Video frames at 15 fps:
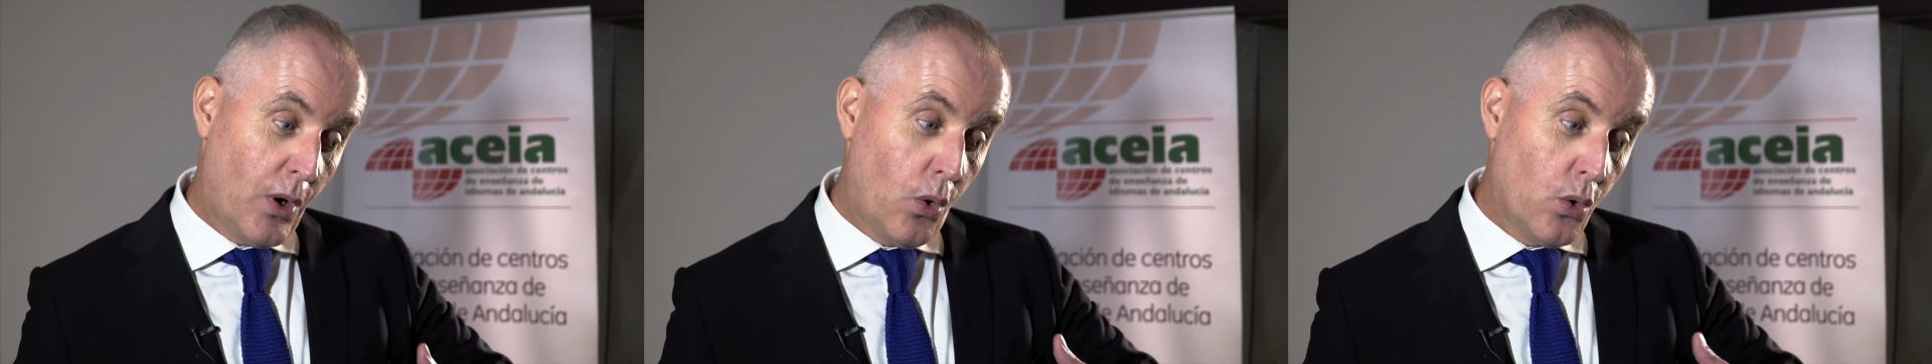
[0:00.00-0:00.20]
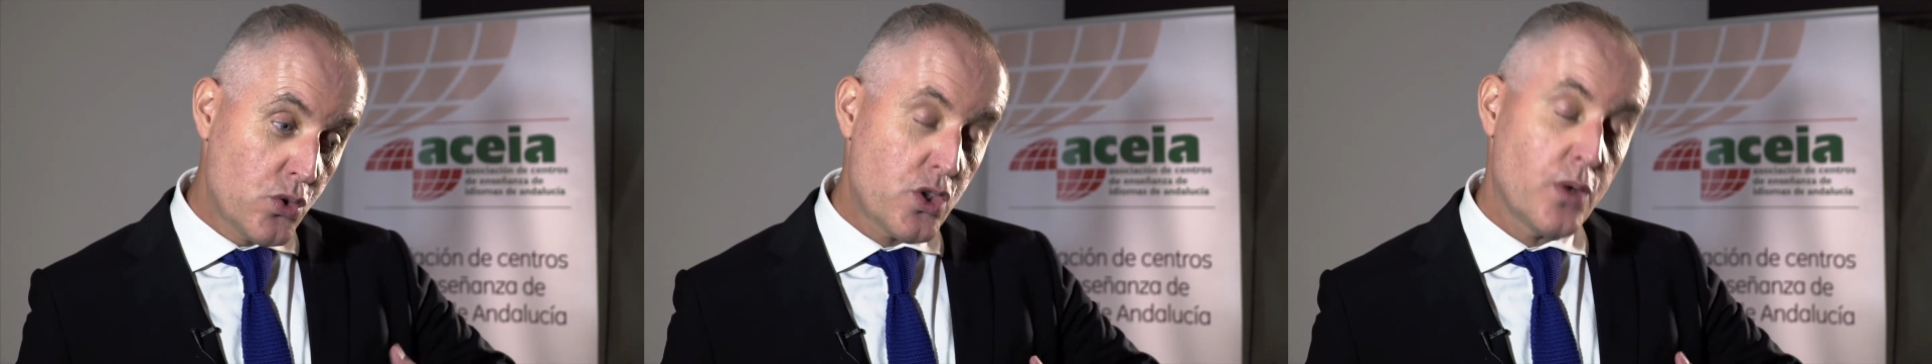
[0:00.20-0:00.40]

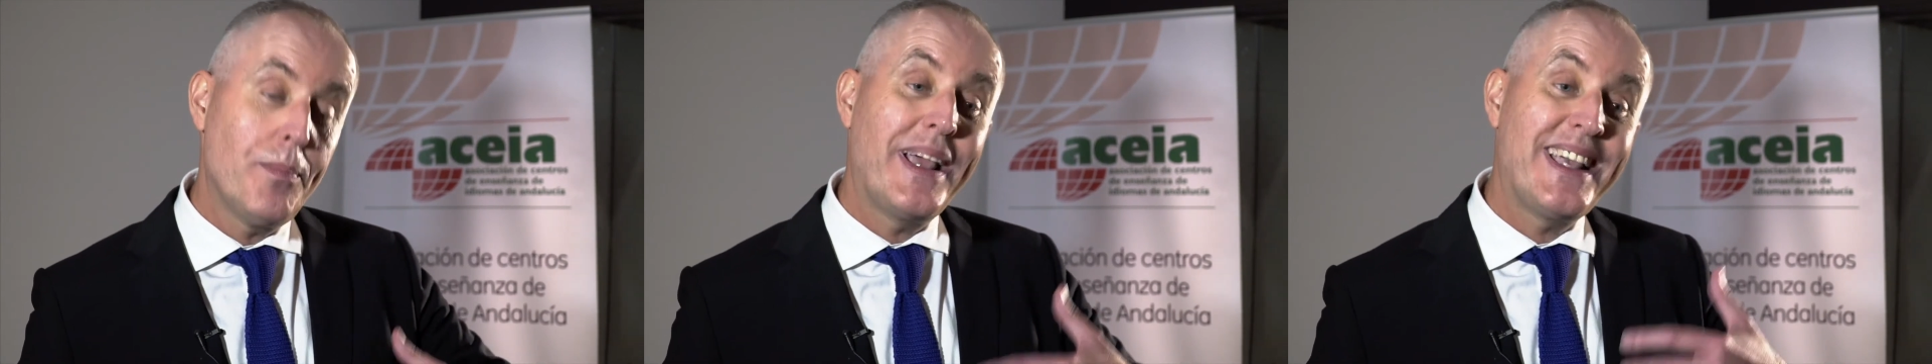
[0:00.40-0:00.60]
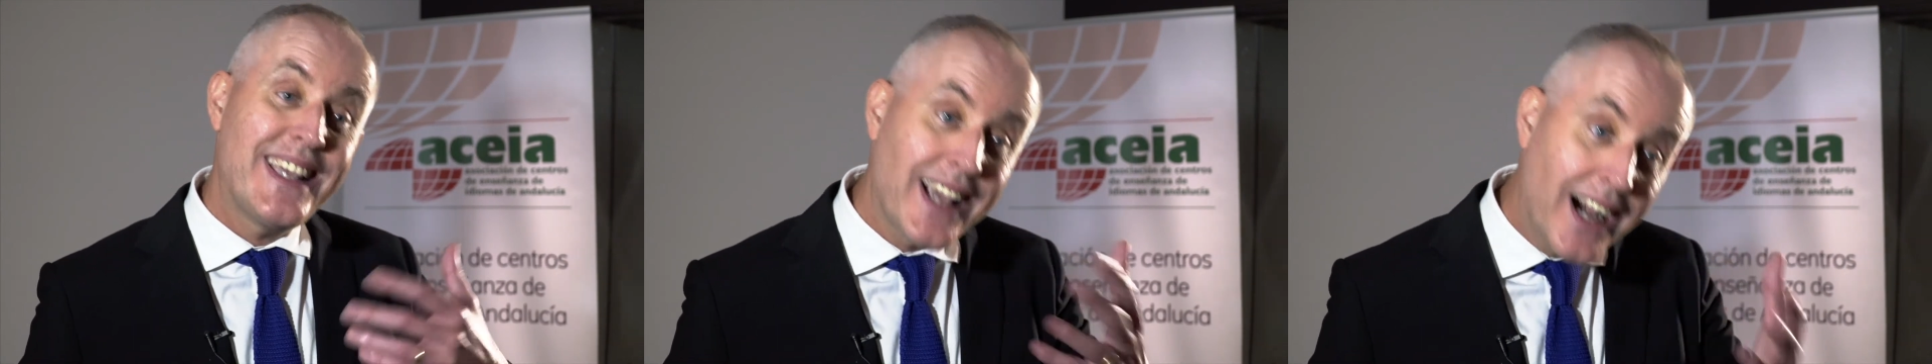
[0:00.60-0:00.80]
Also
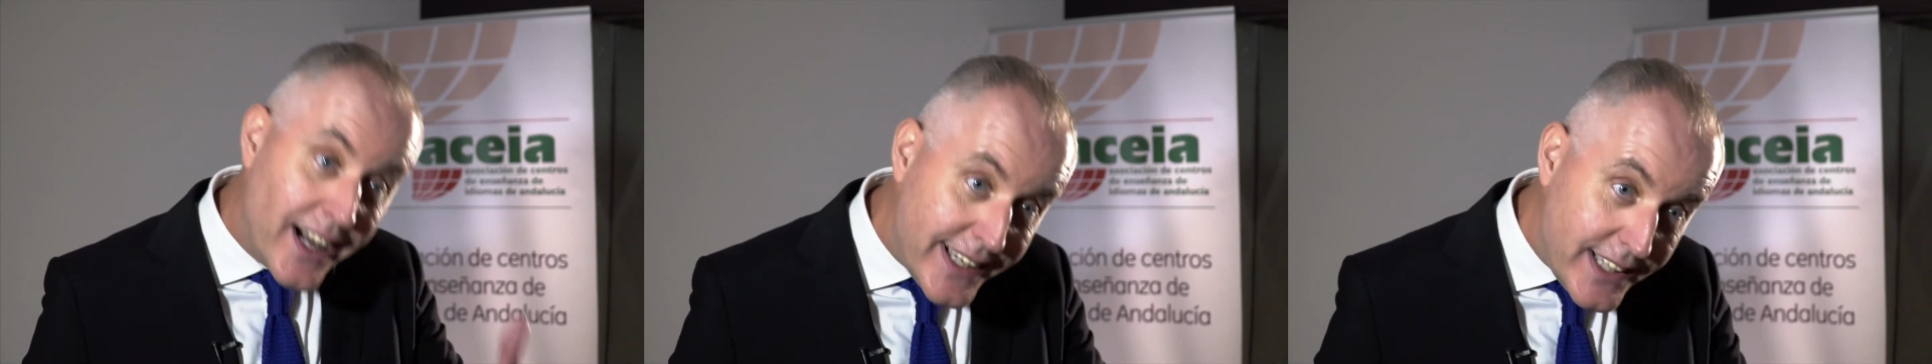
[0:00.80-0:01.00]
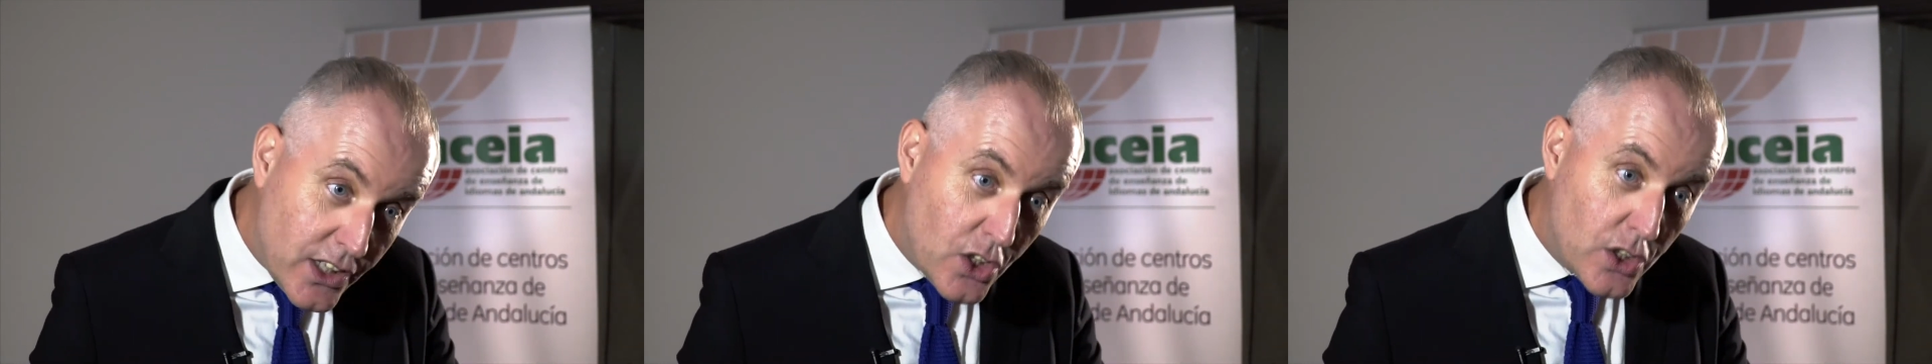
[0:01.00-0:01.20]
making
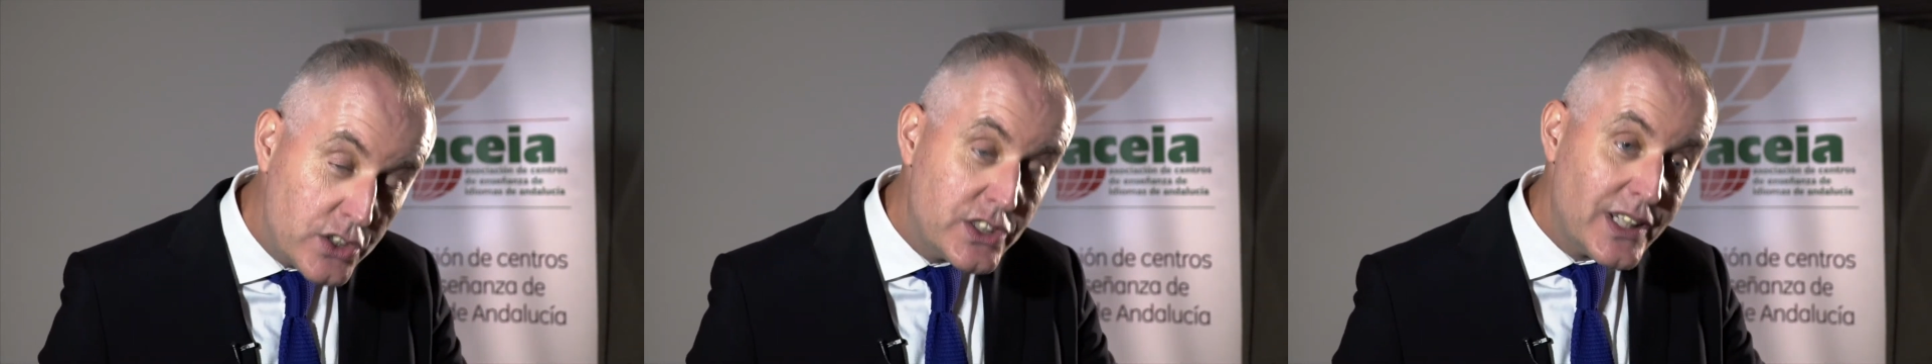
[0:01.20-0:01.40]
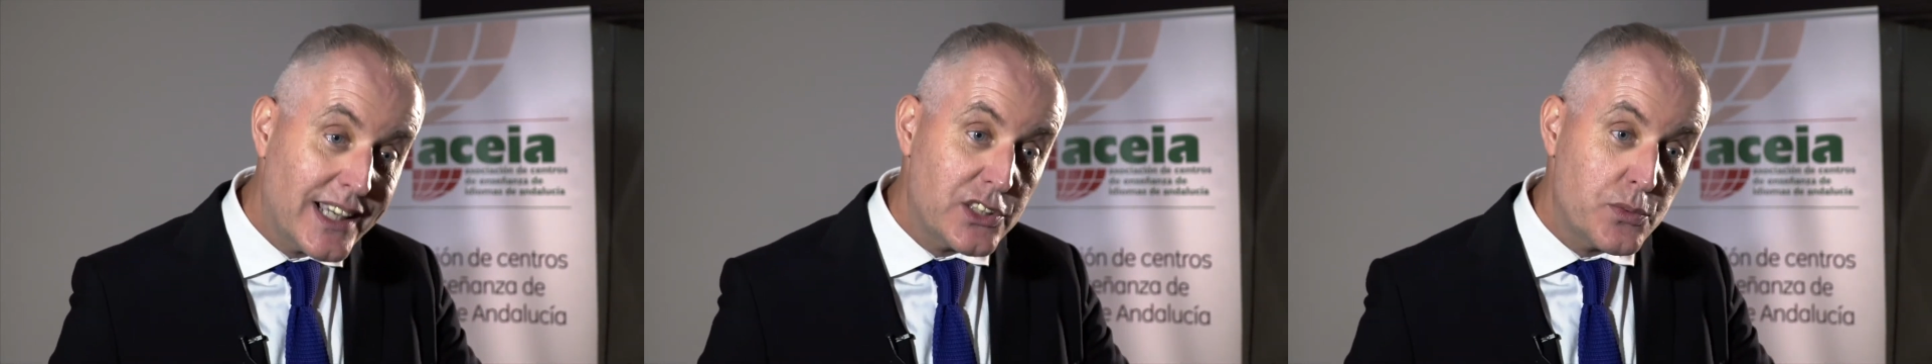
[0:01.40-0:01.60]
eye
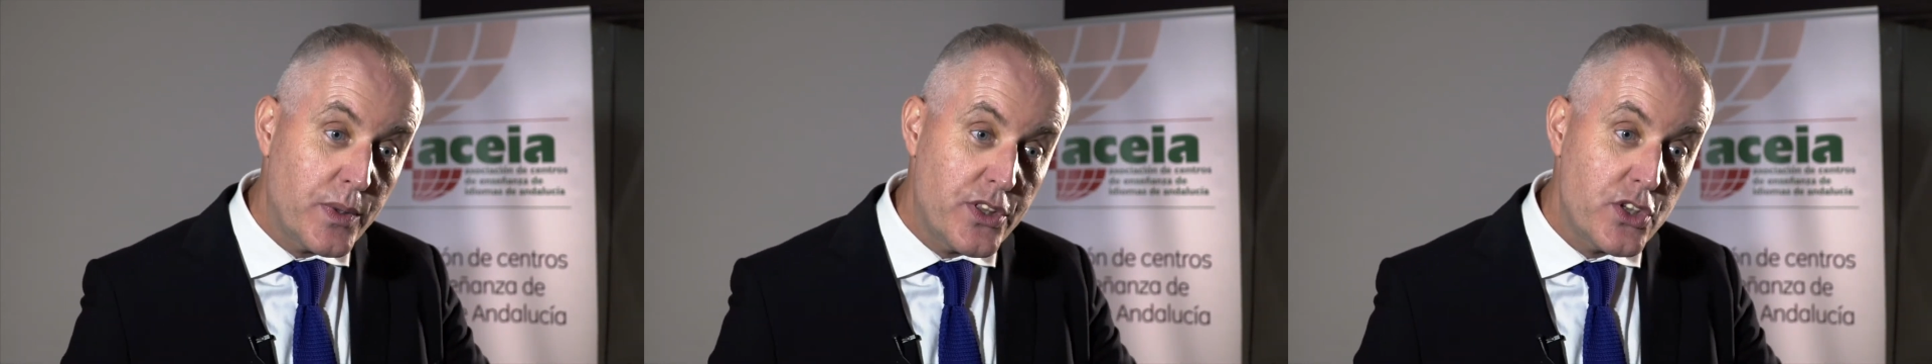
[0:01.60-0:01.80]
contact